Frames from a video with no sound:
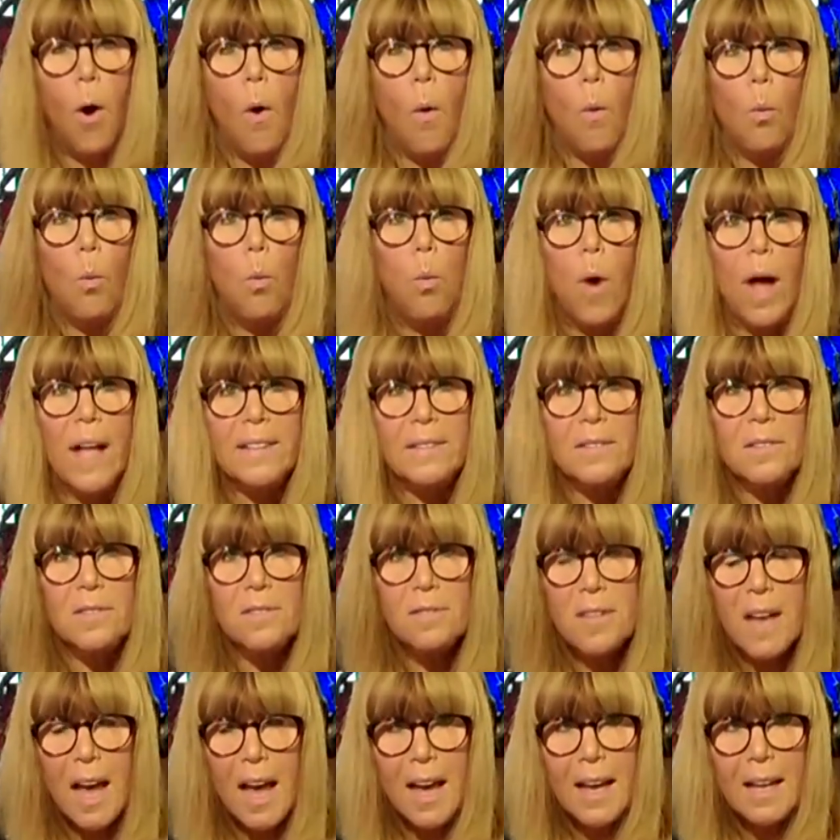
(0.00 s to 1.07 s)

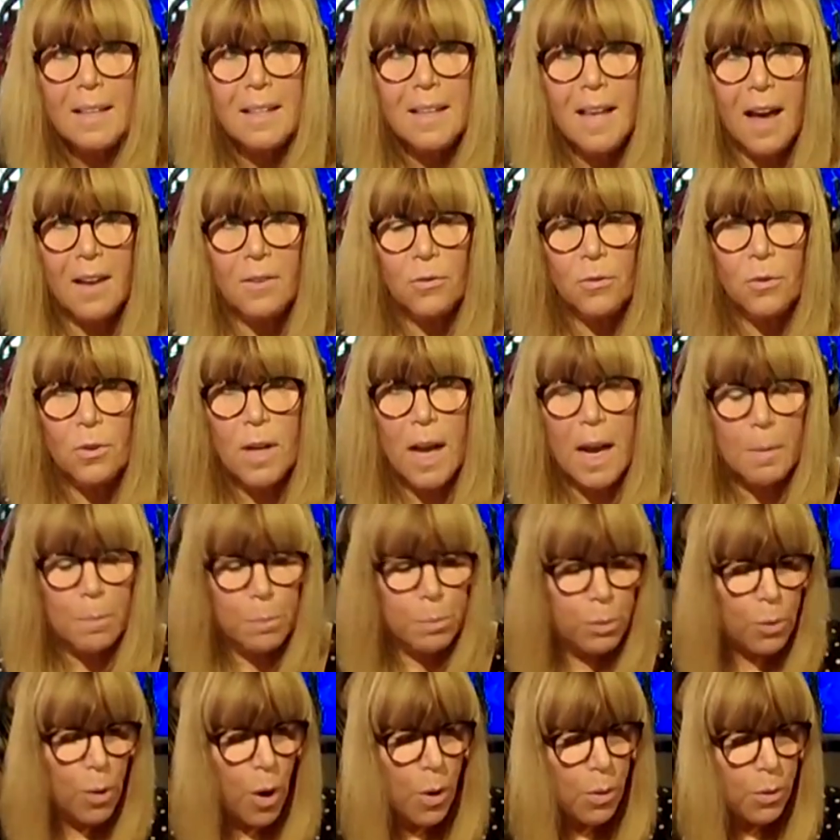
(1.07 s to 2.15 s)
Yesterday,
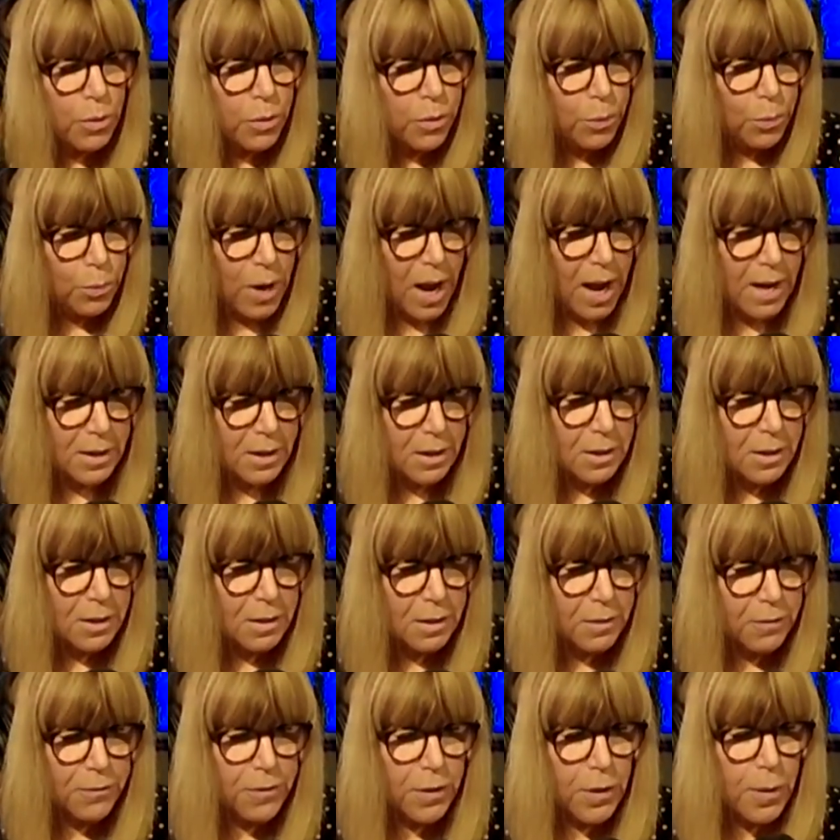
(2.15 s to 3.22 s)
broke the
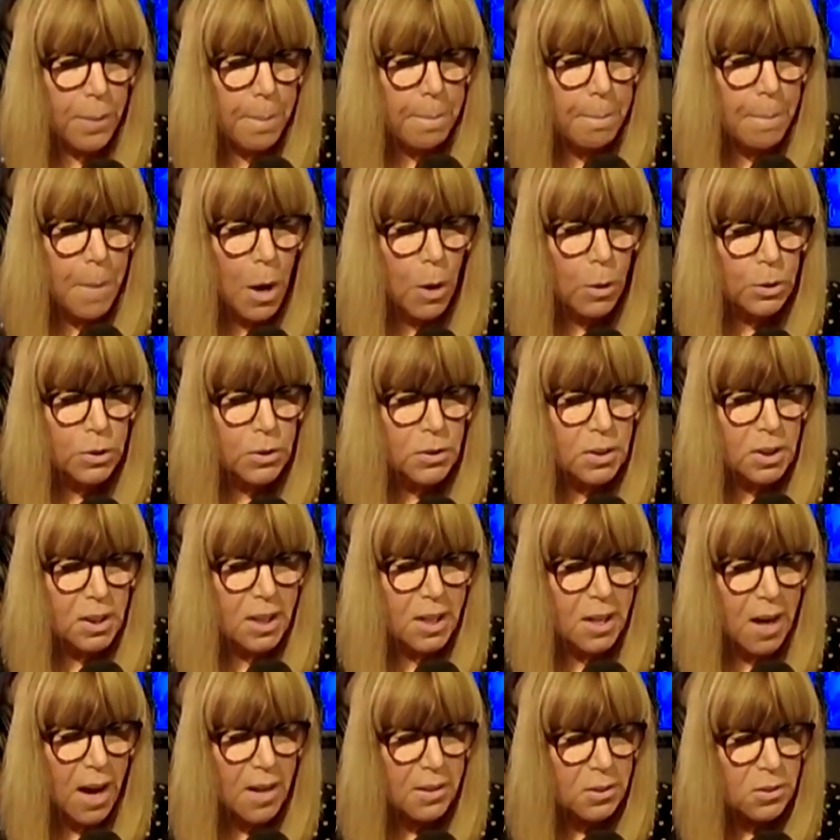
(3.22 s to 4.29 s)
record for the most
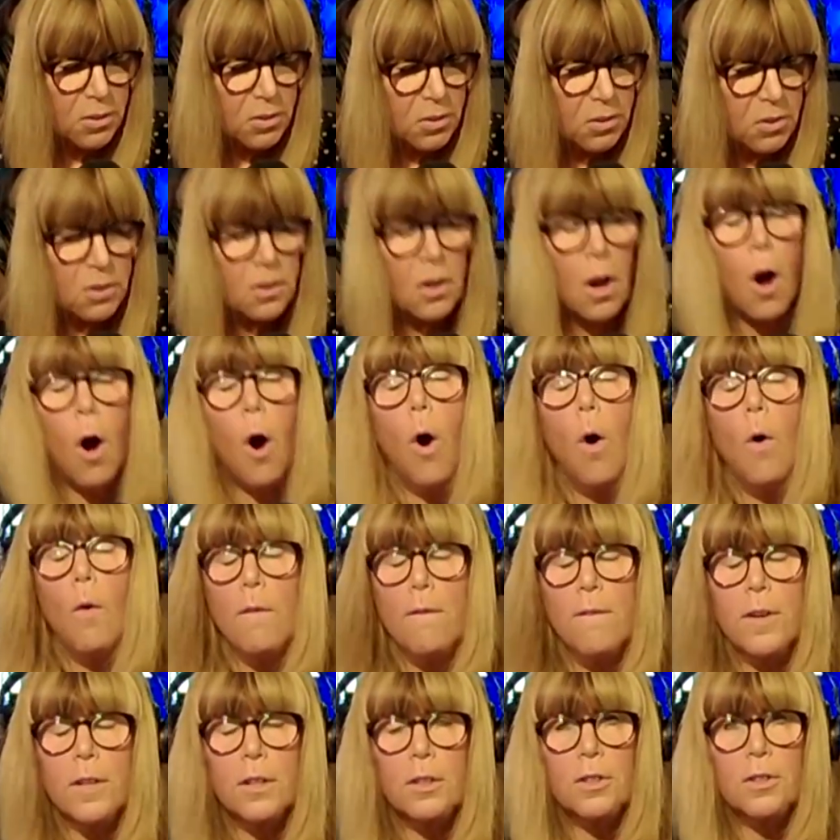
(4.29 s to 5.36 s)
gusts
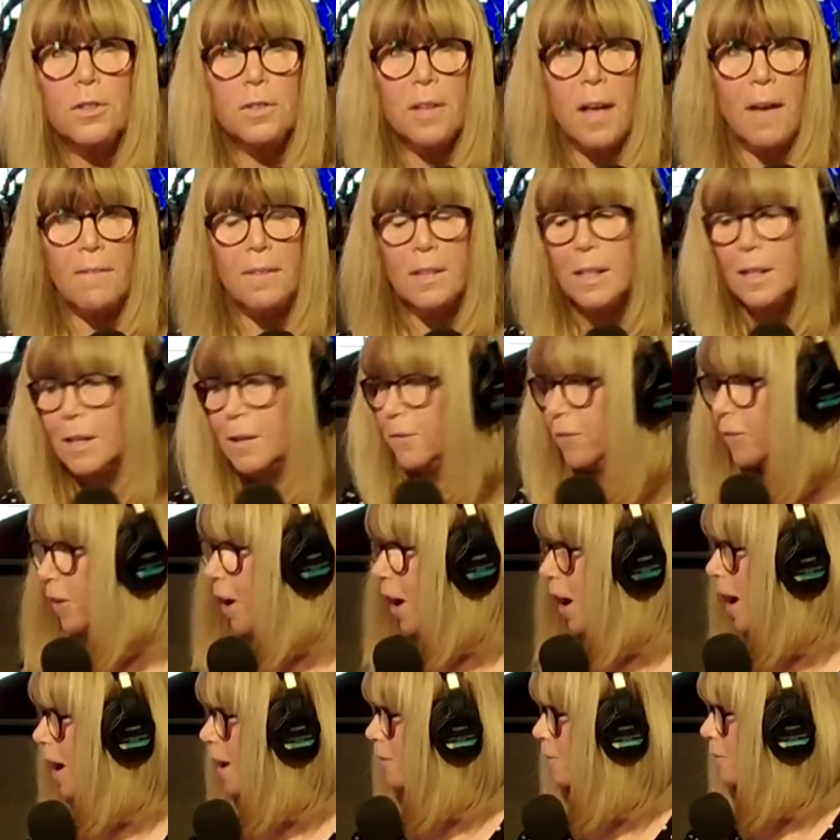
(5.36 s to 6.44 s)
over
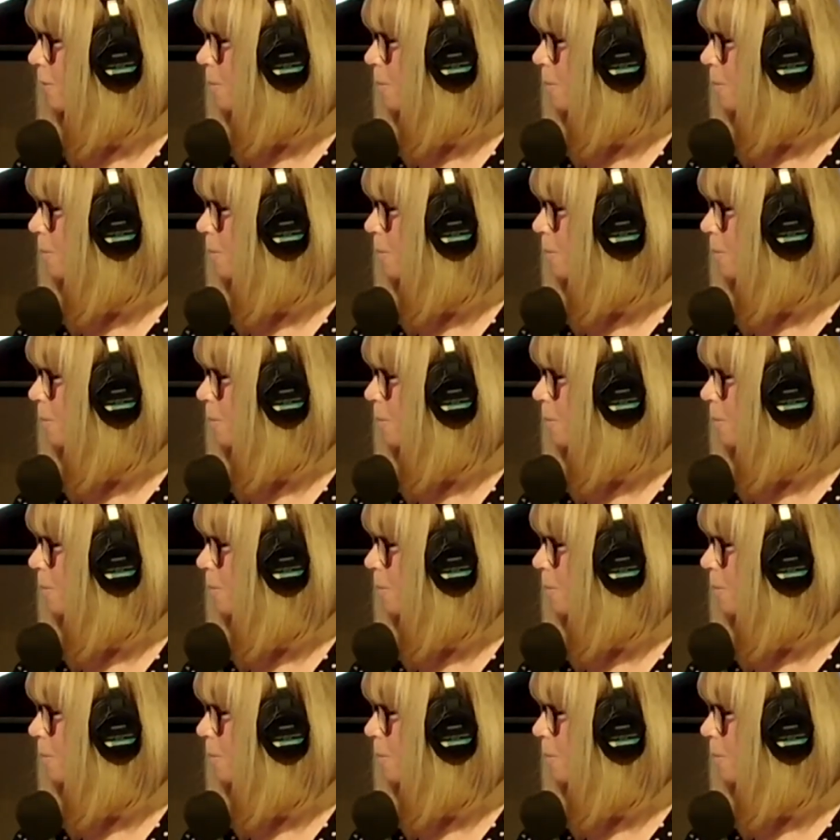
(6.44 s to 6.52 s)
75